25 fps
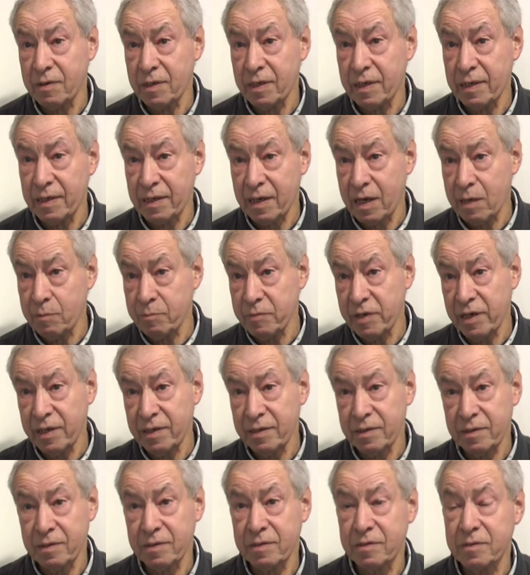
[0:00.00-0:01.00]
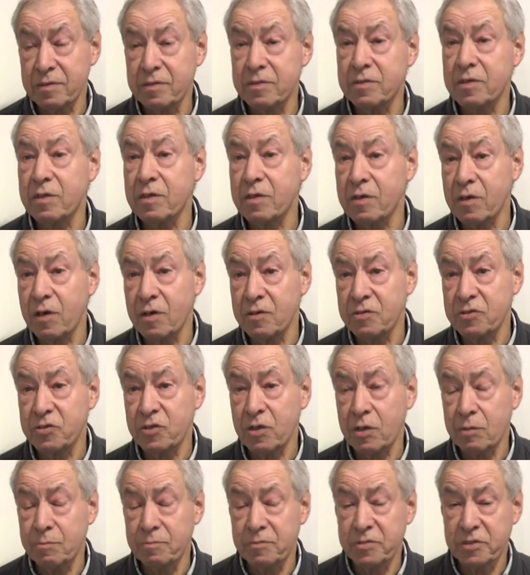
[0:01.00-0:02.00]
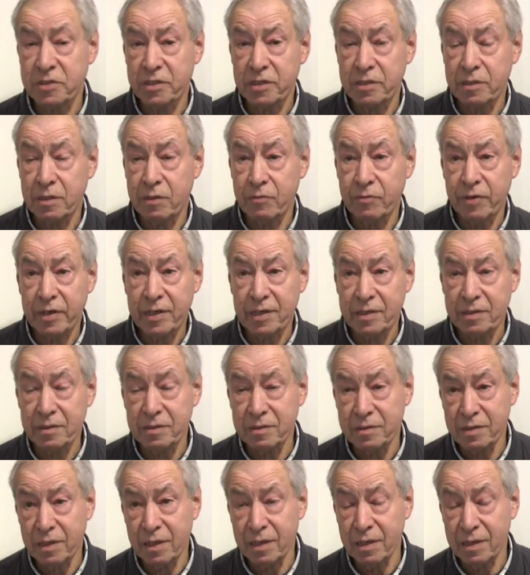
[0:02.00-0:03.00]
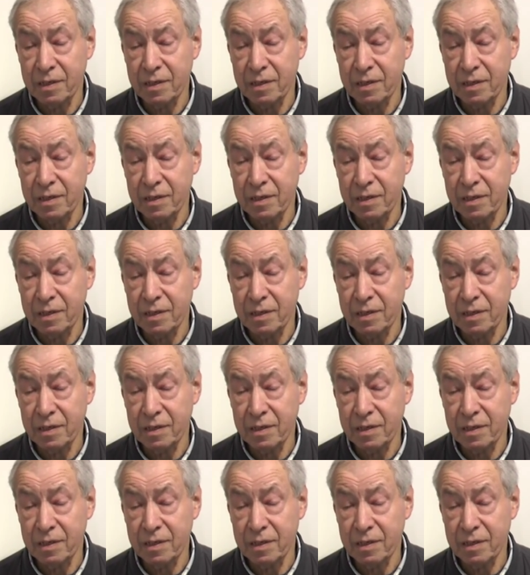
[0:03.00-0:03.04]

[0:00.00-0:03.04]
and come in and got jobs in the rigging